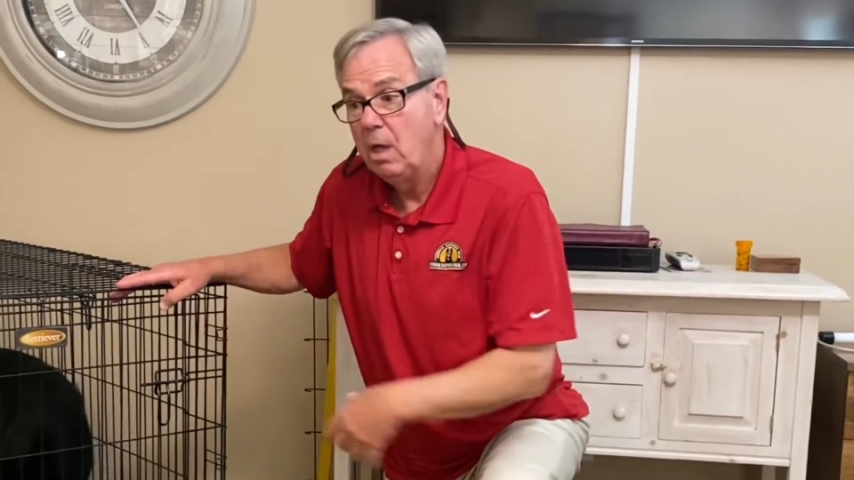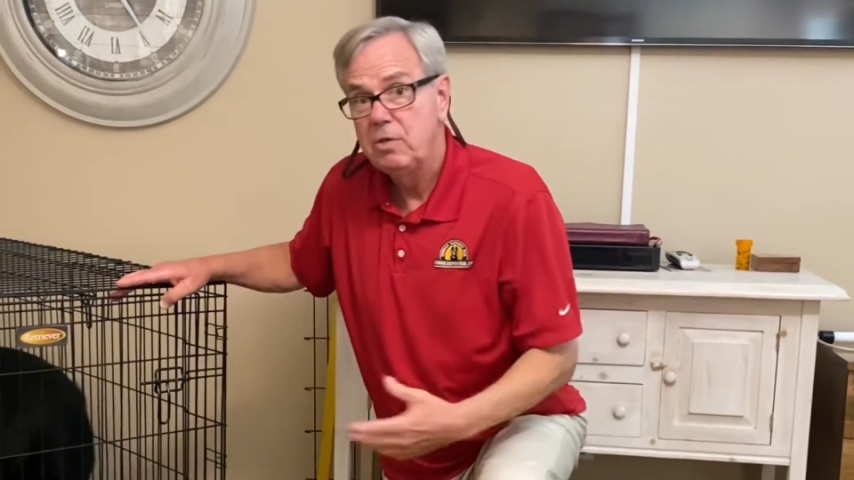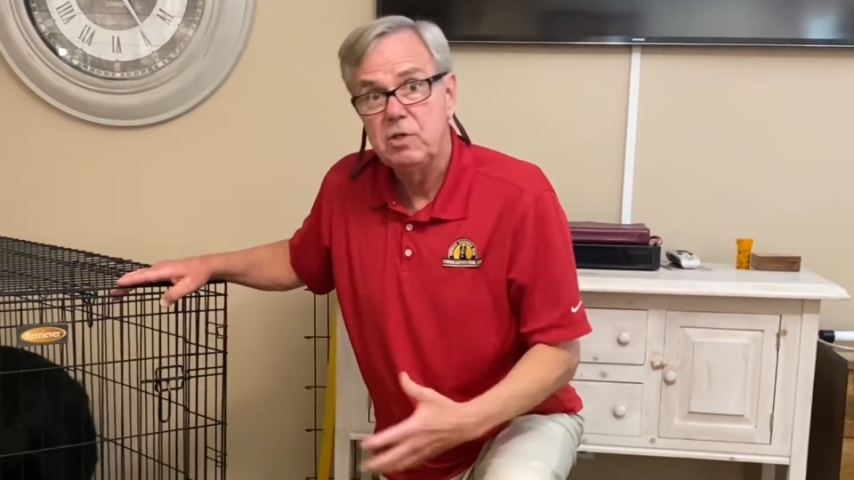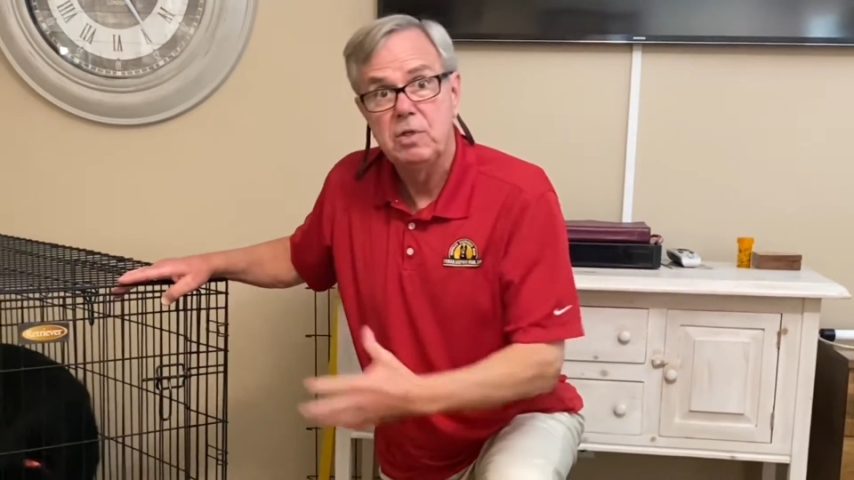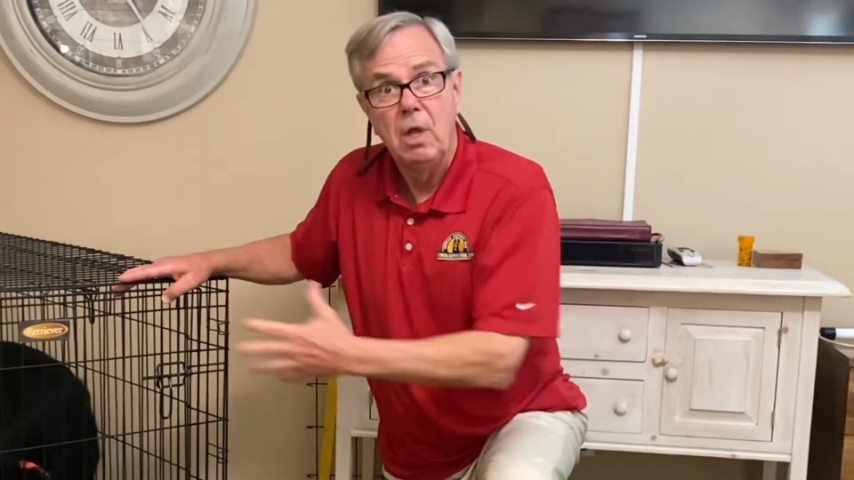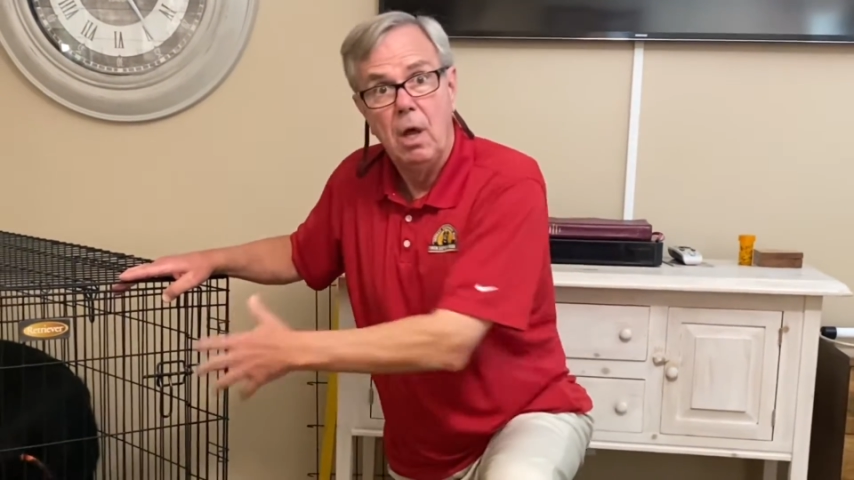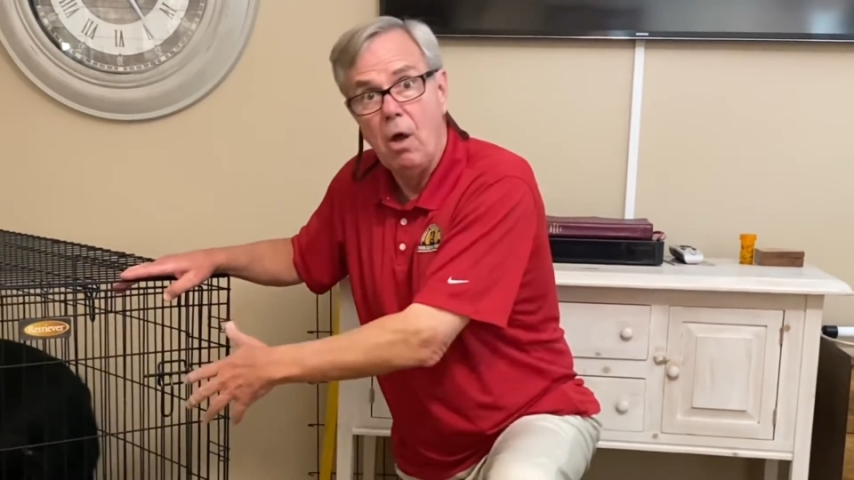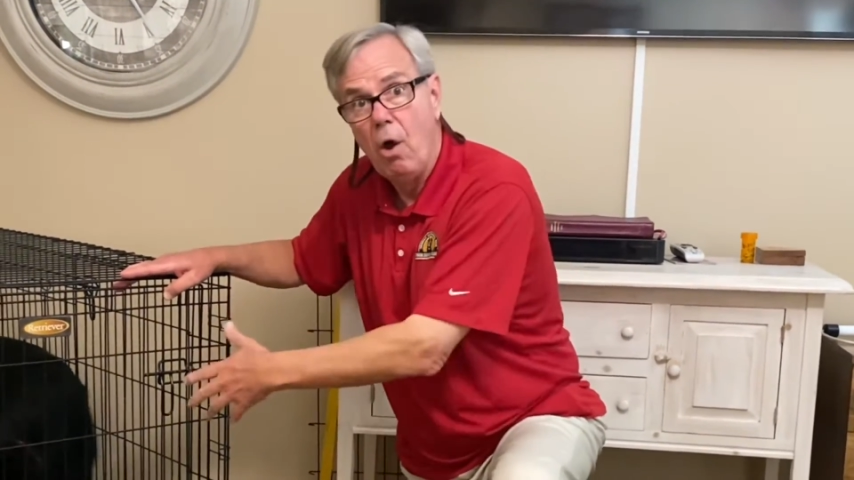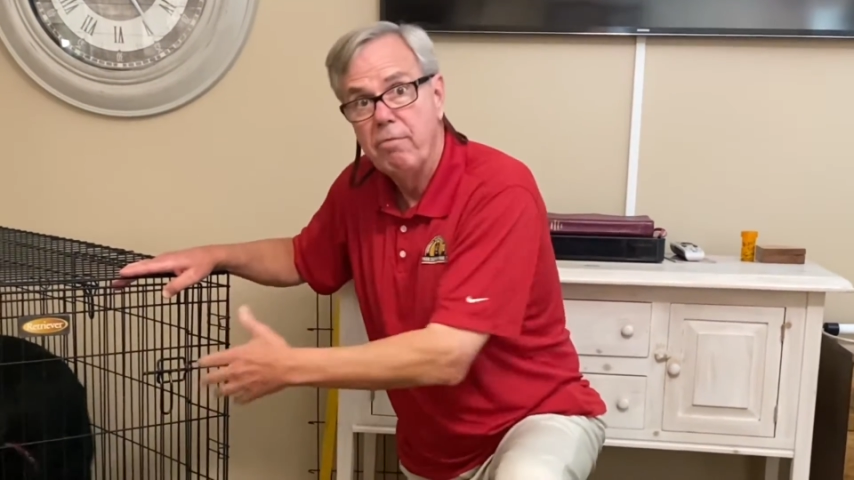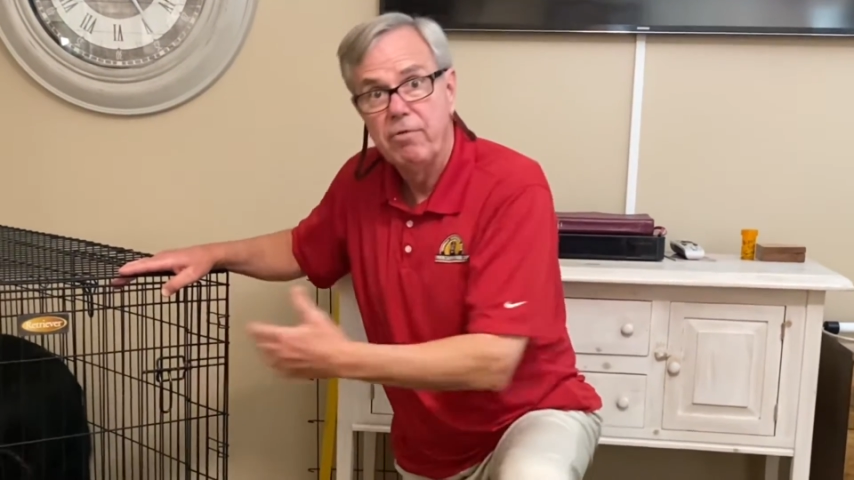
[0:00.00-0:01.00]
Just
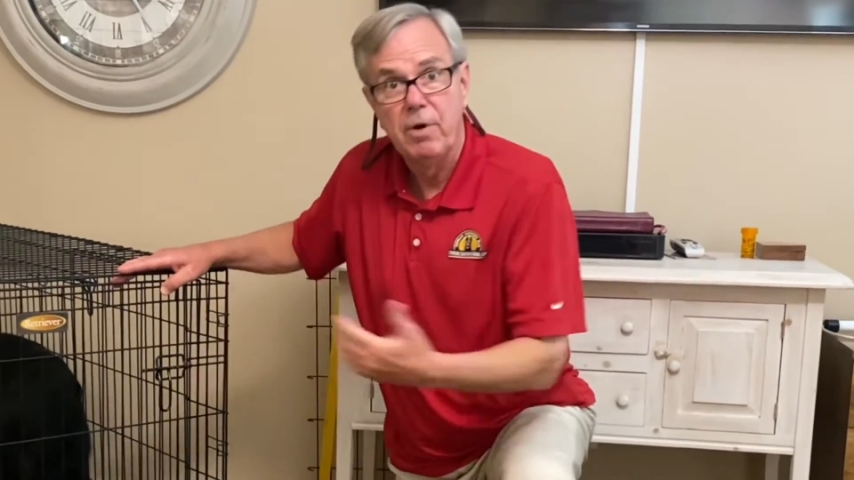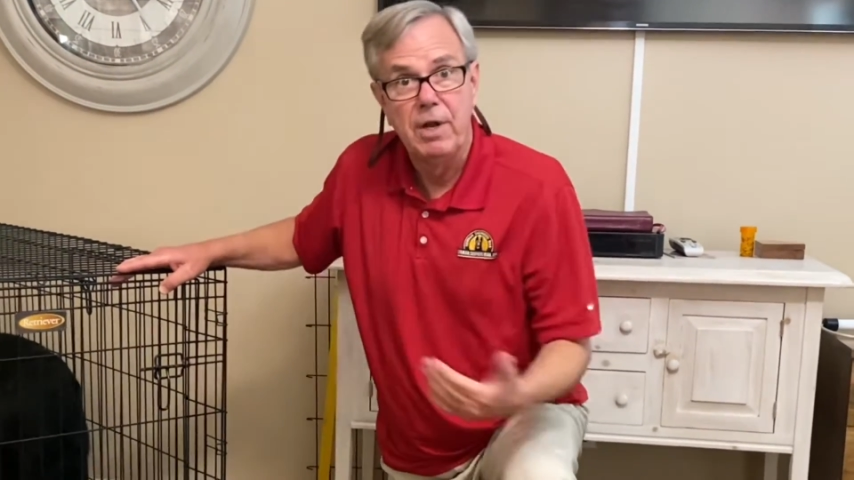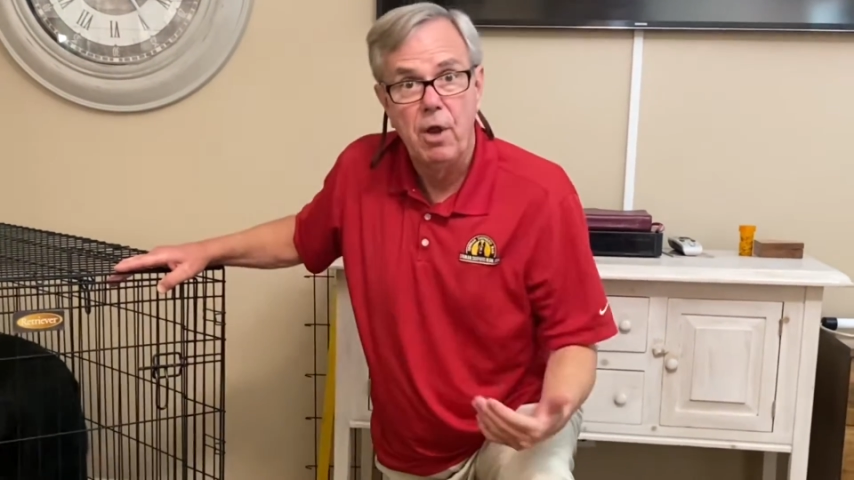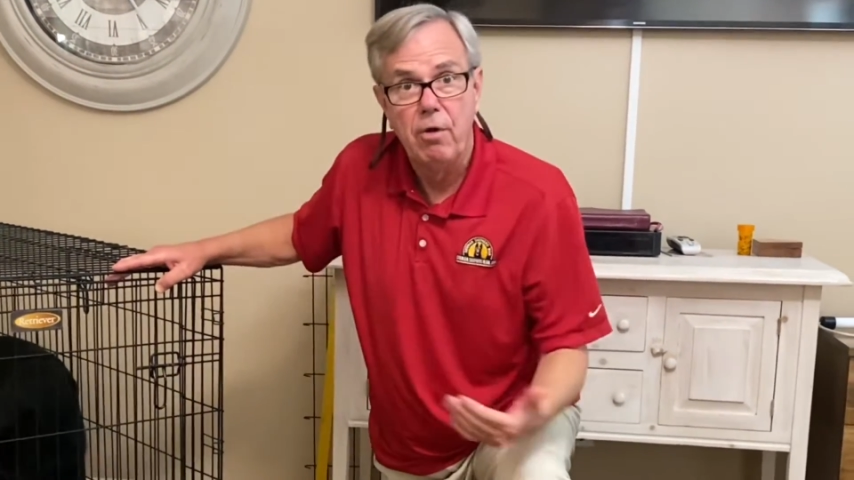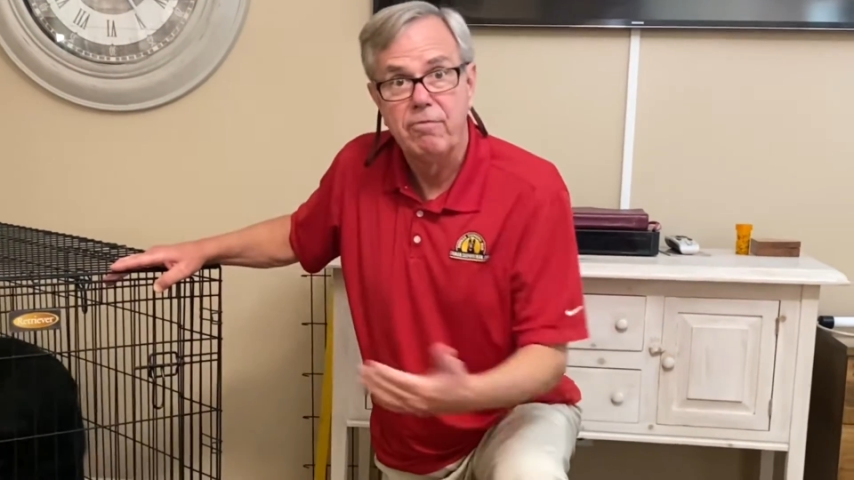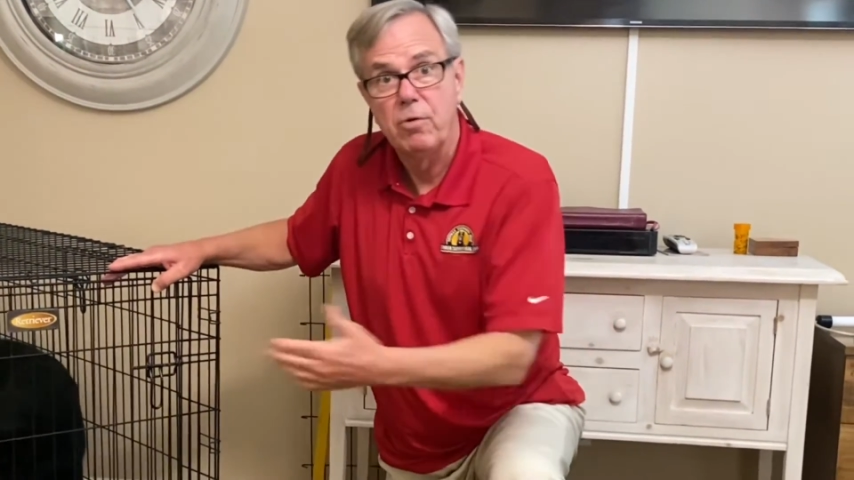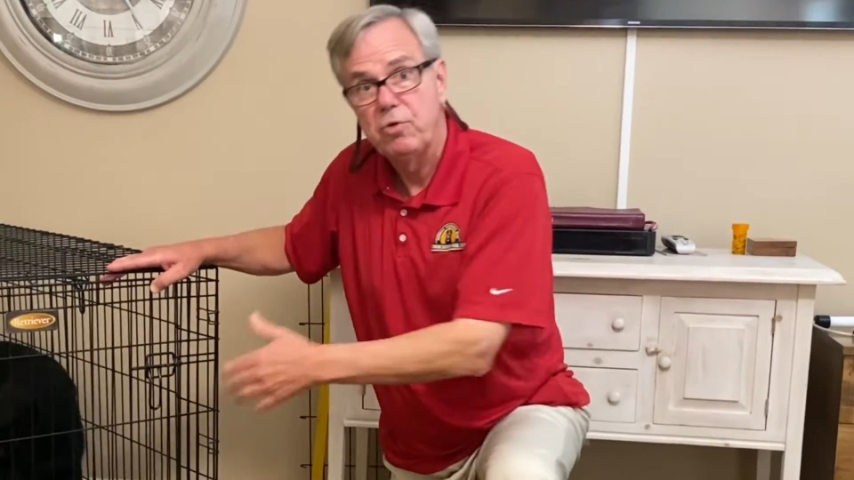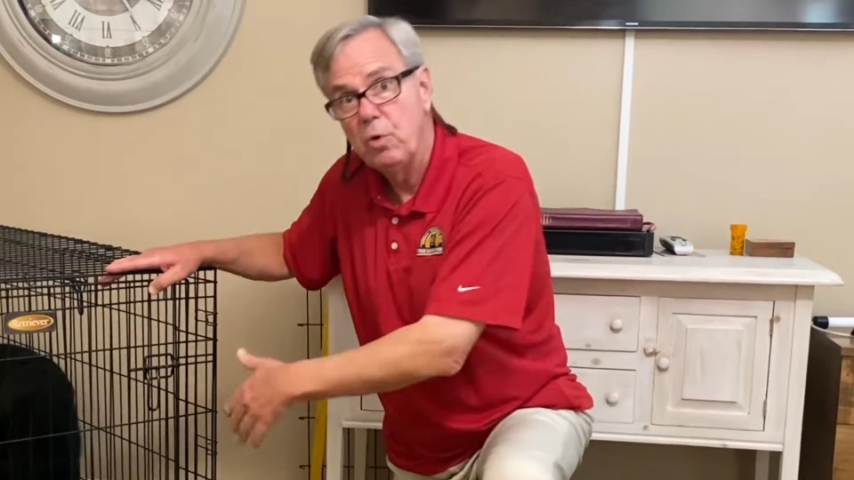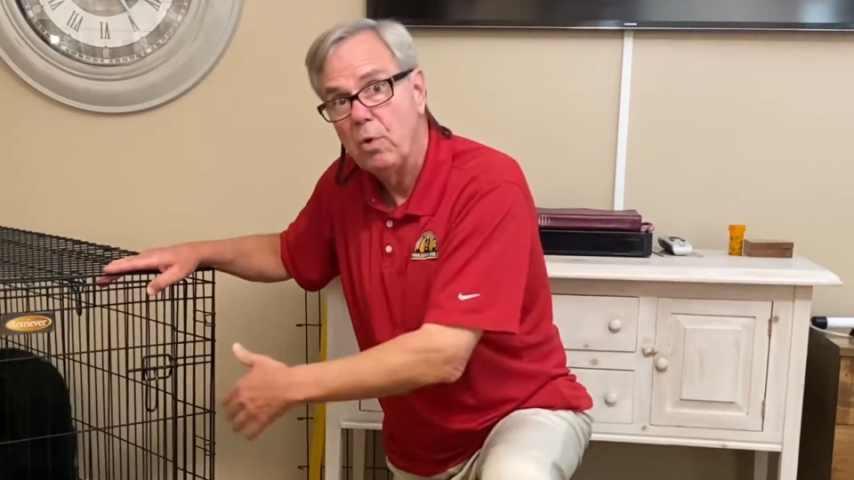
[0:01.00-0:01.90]
over and over 2